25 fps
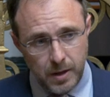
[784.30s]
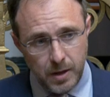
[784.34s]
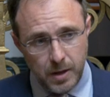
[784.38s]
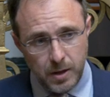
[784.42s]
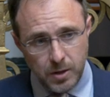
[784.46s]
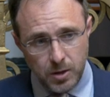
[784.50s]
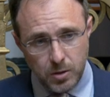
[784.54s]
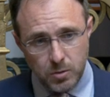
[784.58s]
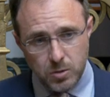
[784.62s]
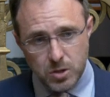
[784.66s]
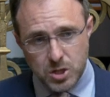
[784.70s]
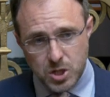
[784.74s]

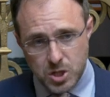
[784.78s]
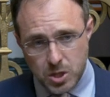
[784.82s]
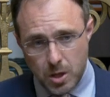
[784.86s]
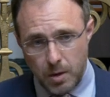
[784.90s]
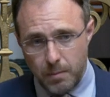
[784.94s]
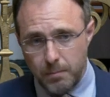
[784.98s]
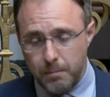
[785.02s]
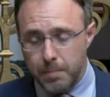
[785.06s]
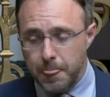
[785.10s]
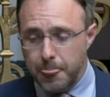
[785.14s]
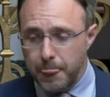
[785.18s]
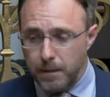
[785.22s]
There were
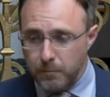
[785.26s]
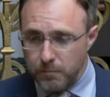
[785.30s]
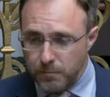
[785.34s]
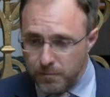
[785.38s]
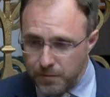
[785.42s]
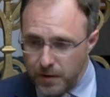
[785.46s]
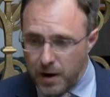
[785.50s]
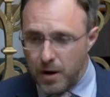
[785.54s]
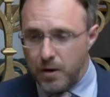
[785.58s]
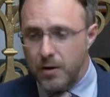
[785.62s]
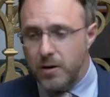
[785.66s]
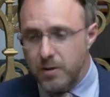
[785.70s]
some
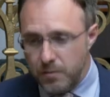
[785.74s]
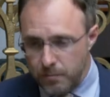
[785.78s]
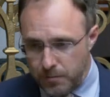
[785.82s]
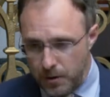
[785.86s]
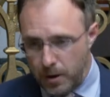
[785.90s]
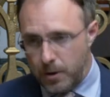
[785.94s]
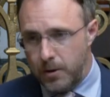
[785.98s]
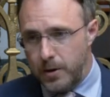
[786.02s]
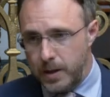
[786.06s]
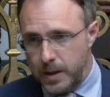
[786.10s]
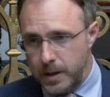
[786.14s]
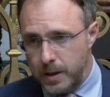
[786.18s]
very,
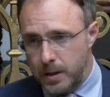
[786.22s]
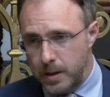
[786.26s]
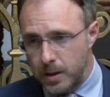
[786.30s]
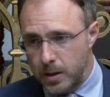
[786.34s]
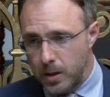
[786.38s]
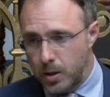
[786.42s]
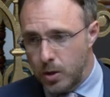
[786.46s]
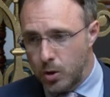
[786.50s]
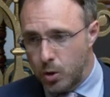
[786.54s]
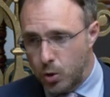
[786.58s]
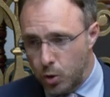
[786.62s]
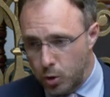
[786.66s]
very
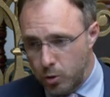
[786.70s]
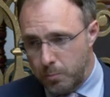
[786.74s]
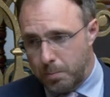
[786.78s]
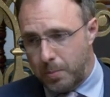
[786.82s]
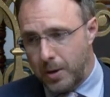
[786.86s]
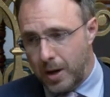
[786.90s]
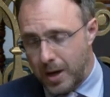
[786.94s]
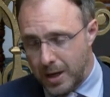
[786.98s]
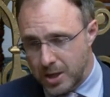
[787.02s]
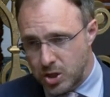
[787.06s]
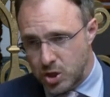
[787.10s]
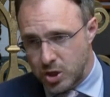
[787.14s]
good
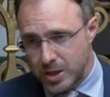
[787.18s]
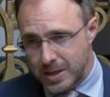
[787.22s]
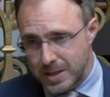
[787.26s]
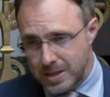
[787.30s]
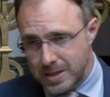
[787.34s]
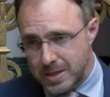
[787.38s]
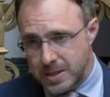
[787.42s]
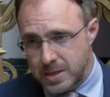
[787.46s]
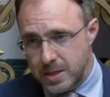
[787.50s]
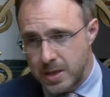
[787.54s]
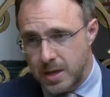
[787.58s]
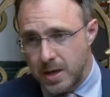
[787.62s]

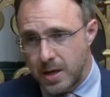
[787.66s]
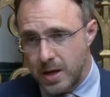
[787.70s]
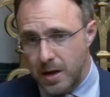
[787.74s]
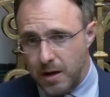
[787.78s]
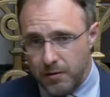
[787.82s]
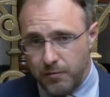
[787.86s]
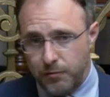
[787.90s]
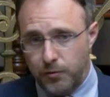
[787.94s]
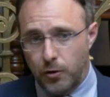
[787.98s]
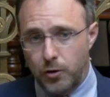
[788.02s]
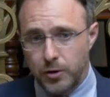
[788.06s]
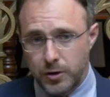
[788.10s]
projects uh,
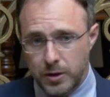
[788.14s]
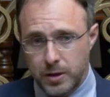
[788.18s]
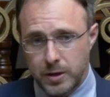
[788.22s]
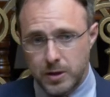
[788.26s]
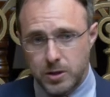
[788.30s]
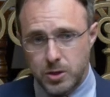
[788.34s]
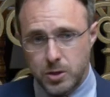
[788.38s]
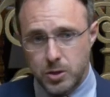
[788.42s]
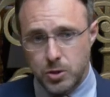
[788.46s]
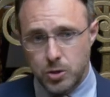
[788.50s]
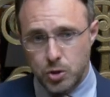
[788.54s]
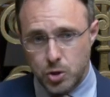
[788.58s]

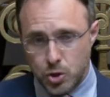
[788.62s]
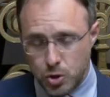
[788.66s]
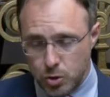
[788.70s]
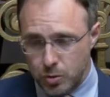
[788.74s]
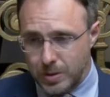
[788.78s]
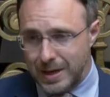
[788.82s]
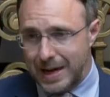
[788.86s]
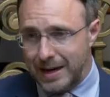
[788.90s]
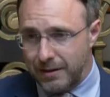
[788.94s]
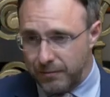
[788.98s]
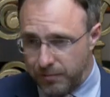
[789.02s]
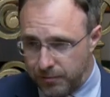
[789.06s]
funded through
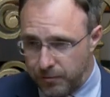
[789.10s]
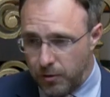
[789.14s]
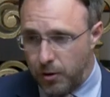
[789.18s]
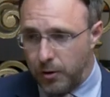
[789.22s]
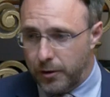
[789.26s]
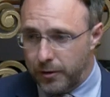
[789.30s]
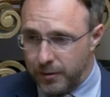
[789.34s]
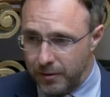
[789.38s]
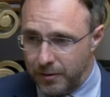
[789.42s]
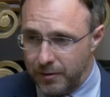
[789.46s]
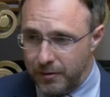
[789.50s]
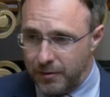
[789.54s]
that
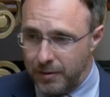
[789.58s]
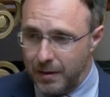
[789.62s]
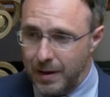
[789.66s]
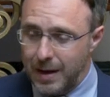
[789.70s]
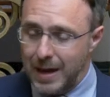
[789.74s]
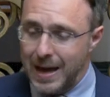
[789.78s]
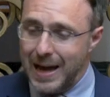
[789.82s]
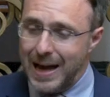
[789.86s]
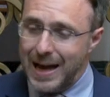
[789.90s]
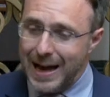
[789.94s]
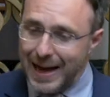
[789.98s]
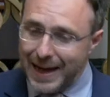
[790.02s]
fund,
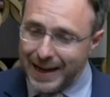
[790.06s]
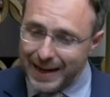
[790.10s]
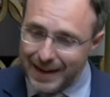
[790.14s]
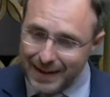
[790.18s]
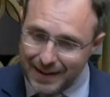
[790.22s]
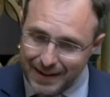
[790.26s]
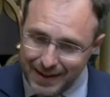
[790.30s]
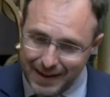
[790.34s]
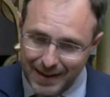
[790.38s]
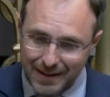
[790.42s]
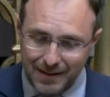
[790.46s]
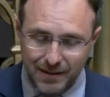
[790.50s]
and
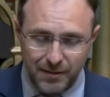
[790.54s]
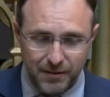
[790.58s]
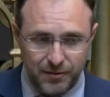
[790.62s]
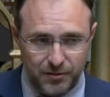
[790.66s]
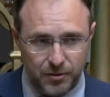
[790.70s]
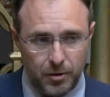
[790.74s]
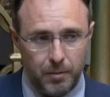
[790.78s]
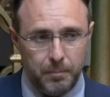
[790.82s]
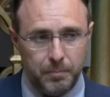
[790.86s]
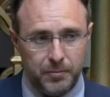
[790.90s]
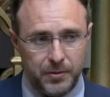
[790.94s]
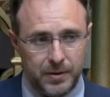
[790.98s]
it is
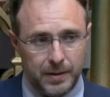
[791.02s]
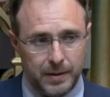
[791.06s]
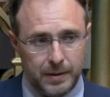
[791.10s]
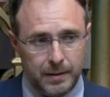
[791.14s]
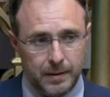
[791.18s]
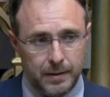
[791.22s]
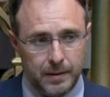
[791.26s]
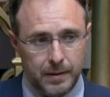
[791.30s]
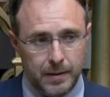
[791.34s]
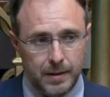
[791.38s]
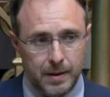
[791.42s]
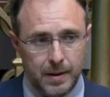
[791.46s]
something
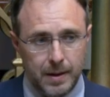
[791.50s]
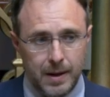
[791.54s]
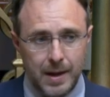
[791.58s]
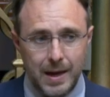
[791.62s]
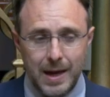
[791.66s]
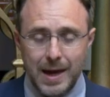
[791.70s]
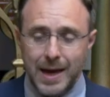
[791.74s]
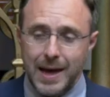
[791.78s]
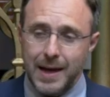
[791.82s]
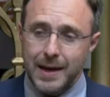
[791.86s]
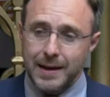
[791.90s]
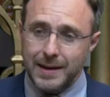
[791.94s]

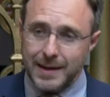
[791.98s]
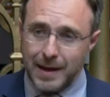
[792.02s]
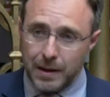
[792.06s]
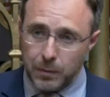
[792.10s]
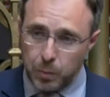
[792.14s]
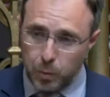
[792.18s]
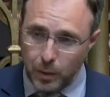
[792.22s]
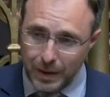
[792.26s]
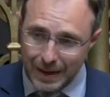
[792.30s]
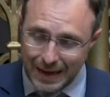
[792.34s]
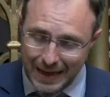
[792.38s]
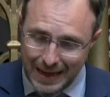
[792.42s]
uh,
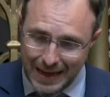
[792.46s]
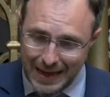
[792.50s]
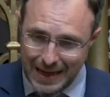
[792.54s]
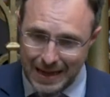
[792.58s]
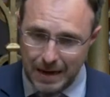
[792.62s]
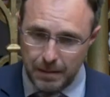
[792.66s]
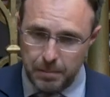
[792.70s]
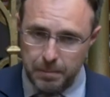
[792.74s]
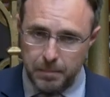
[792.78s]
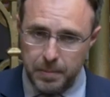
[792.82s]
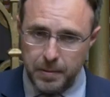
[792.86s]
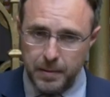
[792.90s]
that will
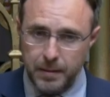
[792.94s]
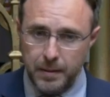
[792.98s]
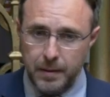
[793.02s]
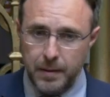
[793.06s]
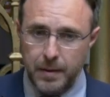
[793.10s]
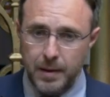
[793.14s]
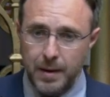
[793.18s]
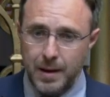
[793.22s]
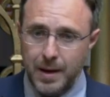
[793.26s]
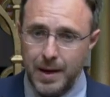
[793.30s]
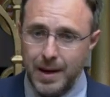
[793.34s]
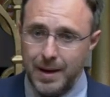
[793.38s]
help
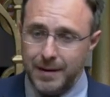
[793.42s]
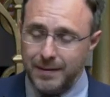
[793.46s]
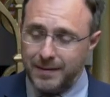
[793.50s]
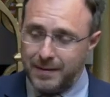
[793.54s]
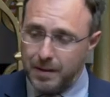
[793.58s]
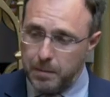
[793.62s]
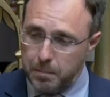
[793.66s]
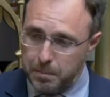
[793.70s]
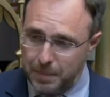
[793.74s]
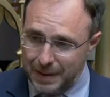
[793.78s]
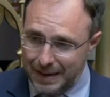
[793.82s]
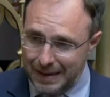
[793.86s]
uh,
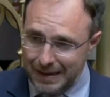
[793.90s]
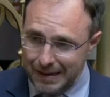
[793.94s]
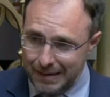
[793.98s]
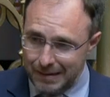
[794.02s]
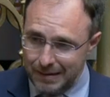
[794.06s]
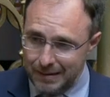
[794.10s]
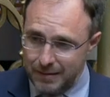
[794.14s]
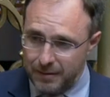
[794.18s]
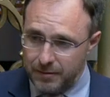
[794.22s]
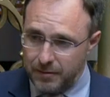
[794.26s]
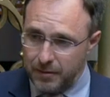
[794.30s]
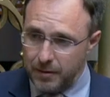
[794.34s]
to
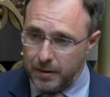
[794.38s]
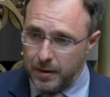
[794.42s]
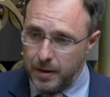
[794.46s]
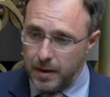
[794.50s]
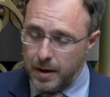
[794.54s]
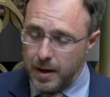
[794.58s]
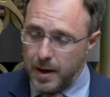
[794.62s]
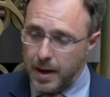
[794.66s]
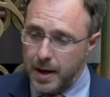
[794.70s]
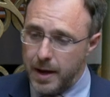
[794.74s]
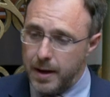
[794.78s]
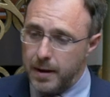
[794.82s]
build
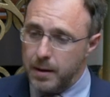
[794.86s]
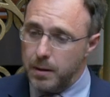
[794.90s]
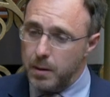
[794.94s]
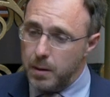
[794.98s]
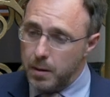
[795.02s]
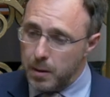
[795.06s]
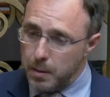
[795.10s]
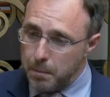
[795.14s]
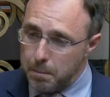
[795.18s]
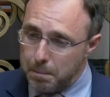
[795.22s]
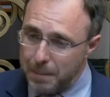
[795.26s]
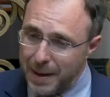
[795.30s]
uh,
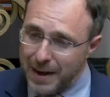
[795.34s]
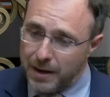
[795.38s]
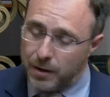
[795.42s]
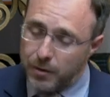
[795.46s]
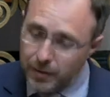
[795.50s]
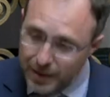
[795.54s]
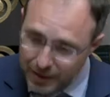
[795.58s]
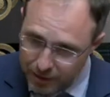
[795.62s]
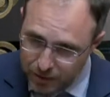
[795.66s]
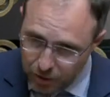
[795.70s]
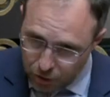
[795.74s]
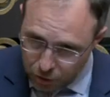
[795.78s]
better
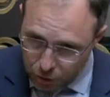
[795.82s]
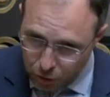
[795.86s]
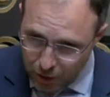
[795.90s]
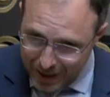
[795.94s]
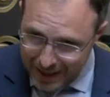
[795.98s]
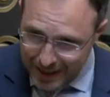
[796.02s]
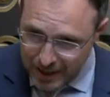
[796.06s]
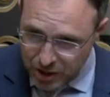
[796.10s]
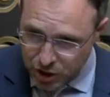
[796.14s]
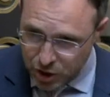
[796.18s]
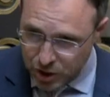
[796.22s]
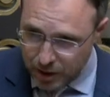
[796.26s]

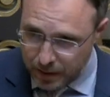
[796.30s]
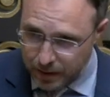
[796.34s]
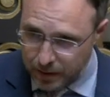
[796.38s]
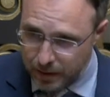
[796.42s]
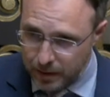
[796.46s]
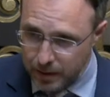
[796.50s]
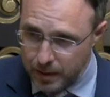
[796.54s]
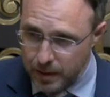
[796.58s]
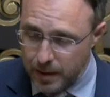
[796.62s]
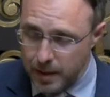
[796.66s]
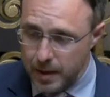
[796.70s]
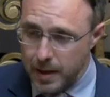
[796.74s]
integration
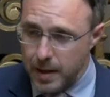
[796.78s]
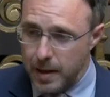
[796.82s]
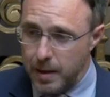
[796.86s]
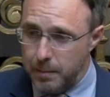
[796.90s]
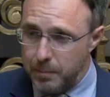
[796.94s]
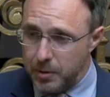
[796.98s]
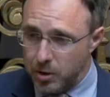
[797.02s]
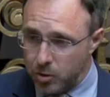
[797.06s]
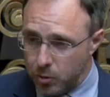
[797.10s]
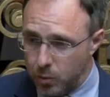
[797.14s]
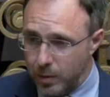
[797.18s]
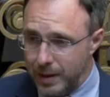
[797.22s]

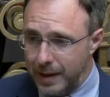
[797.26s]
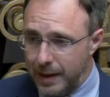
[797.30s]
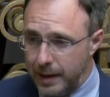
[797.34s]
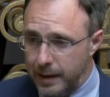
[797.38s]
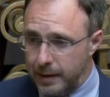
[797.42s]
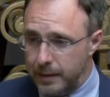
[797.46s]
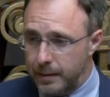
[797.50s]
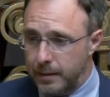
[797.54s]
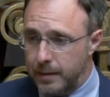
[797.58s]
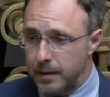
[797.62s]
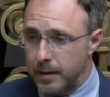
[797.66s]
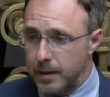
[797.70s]

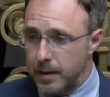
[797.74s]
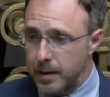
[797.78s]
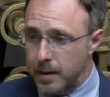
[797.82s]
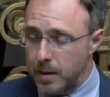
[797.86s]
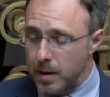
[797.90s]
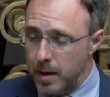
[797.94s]
between